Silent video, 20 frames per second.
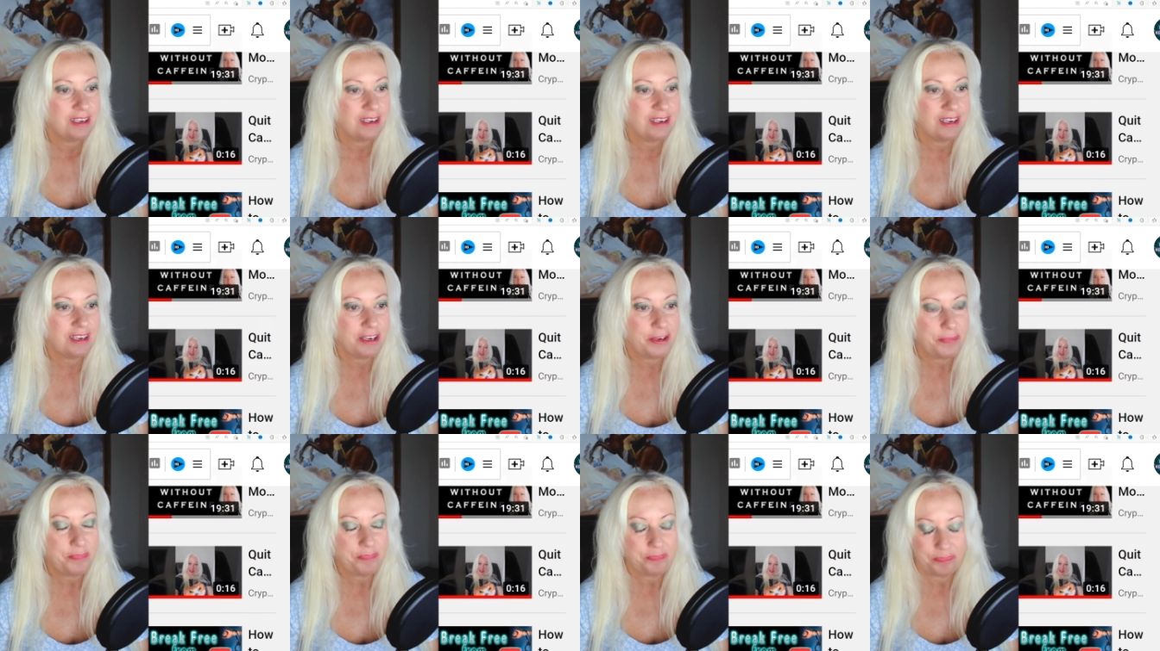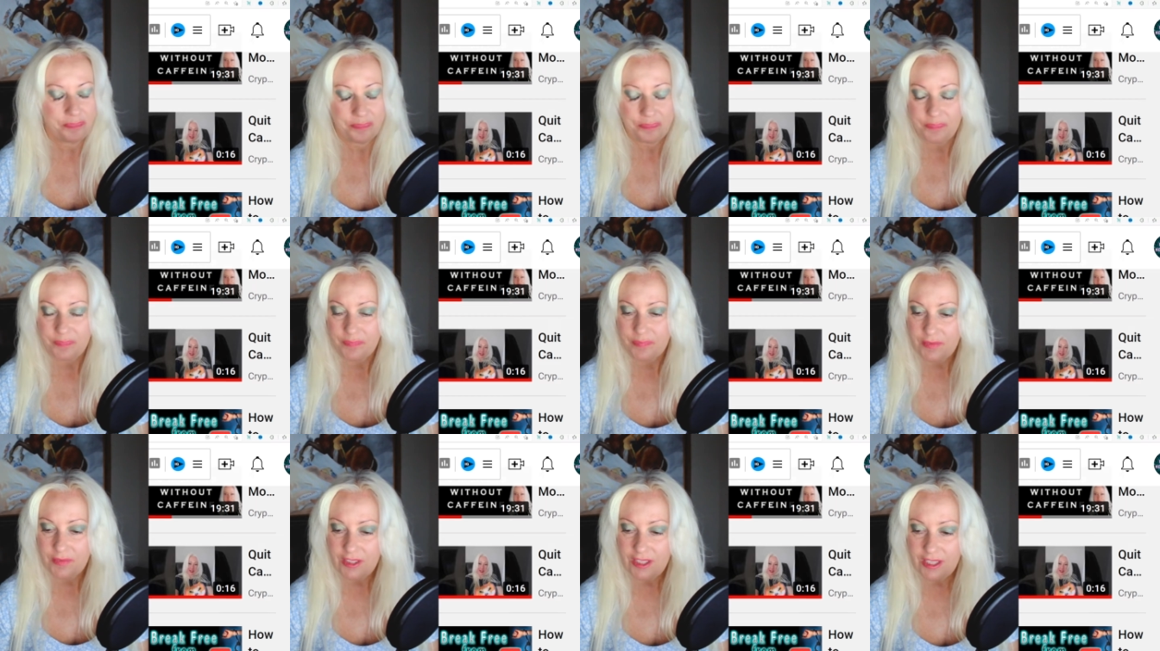
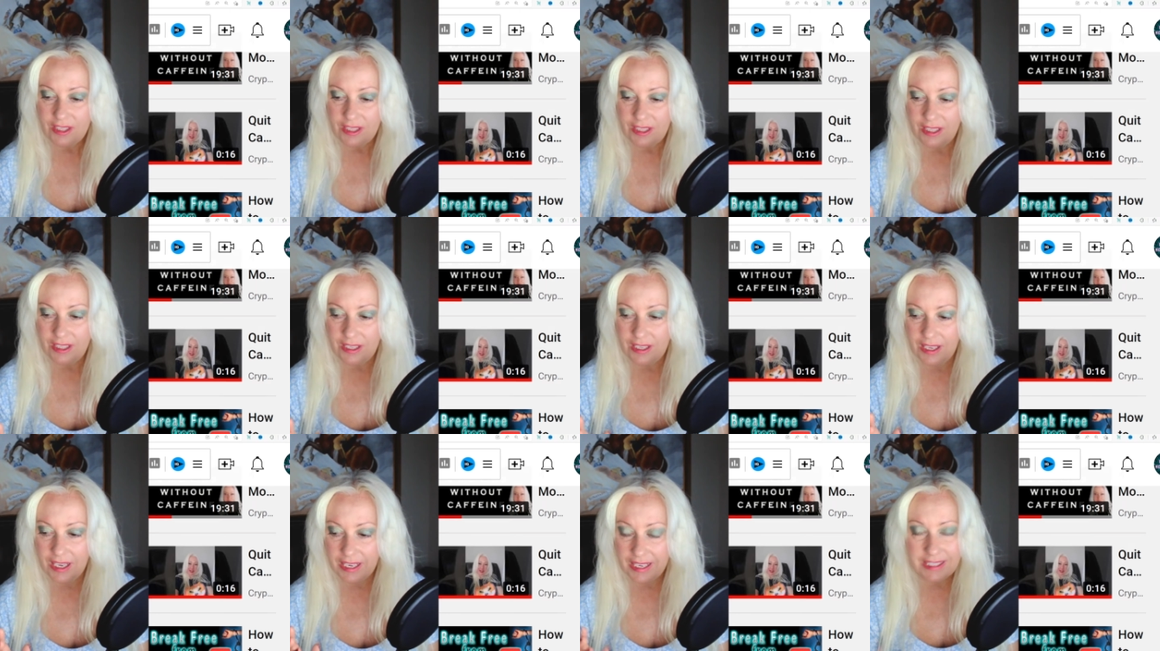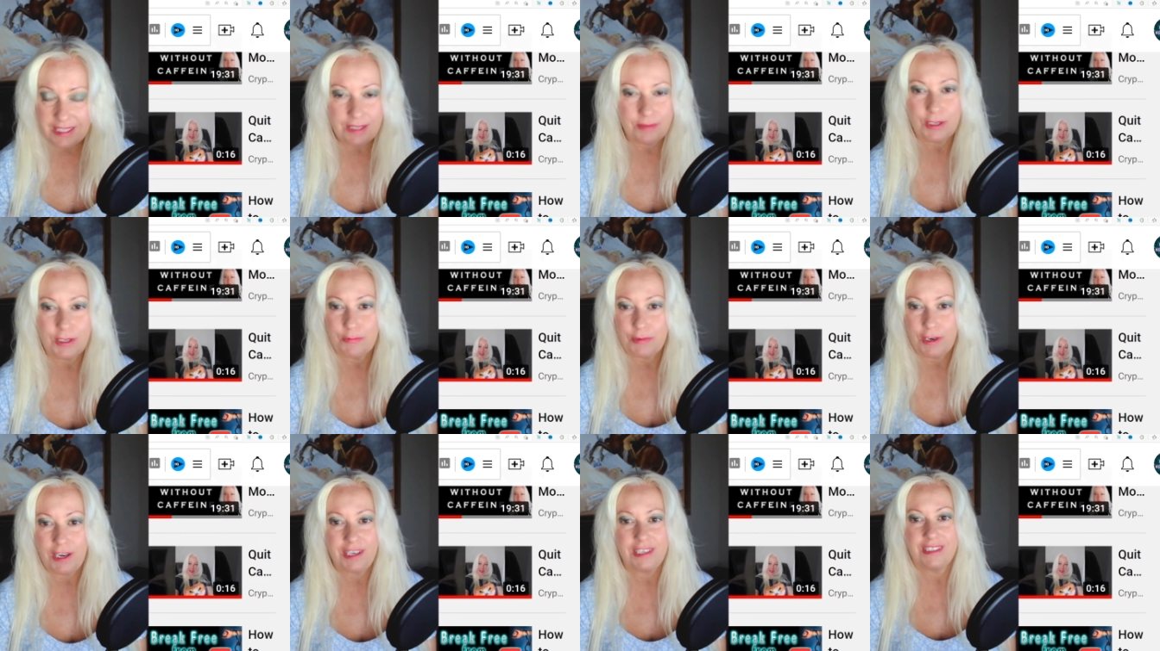I guess I'm
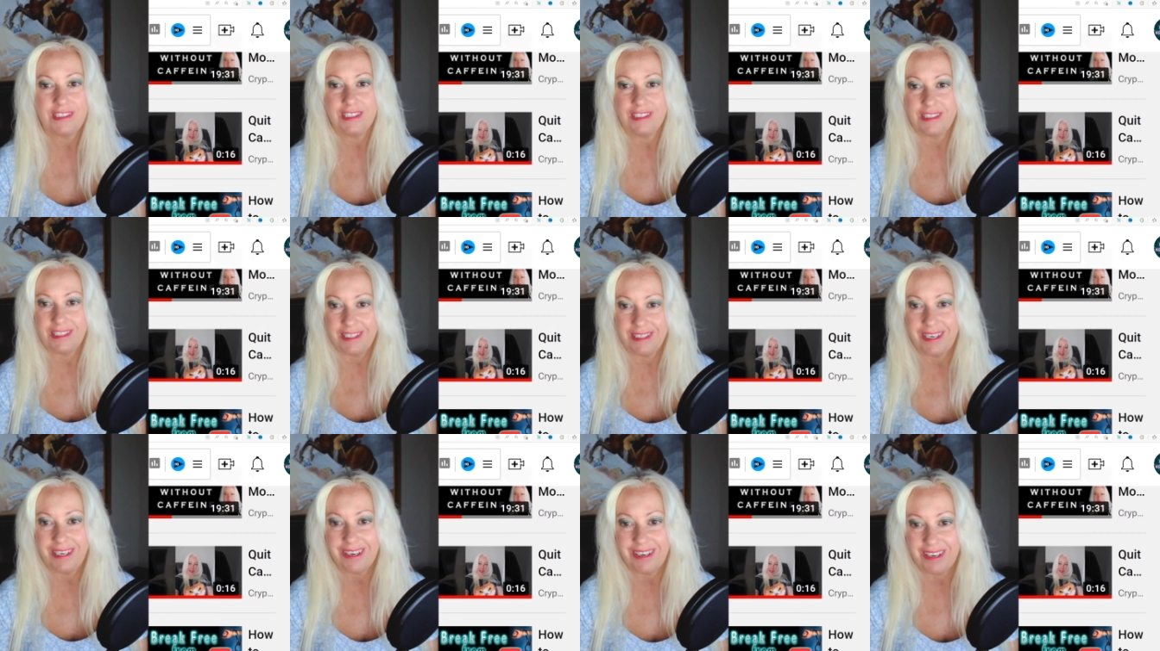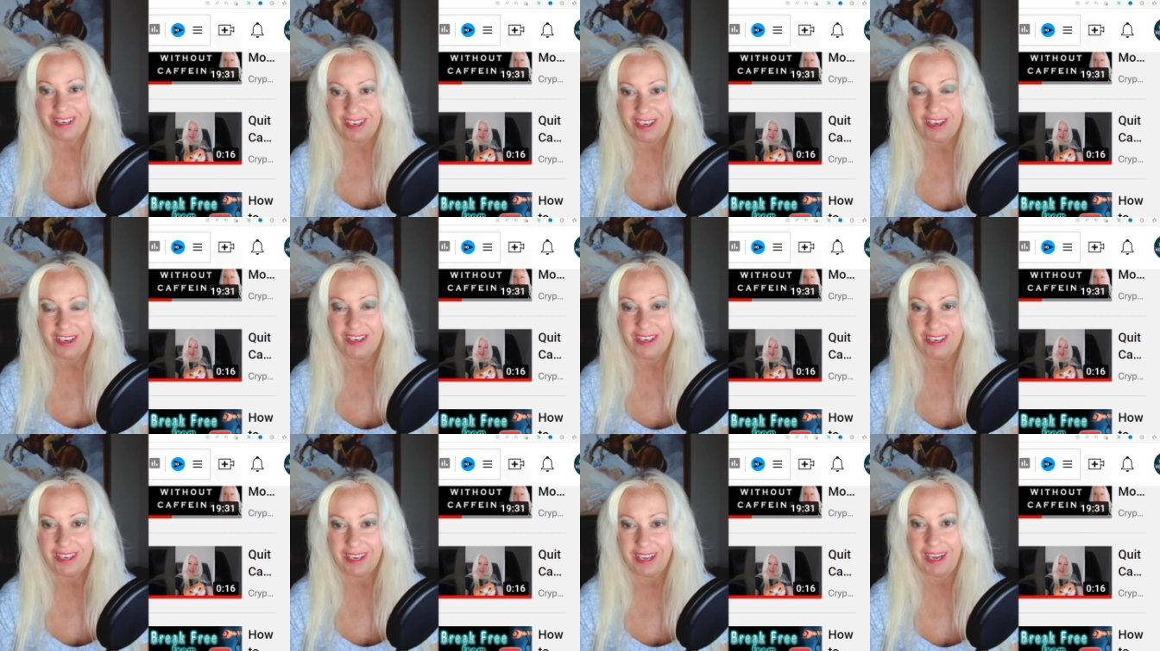surprised it's in there
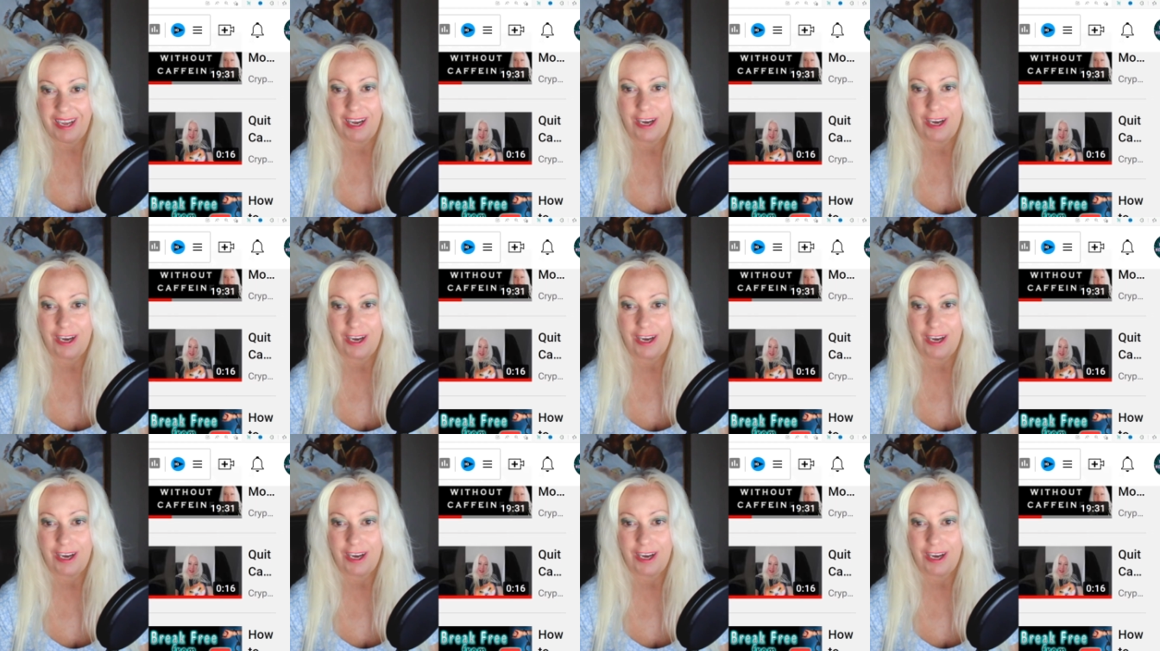on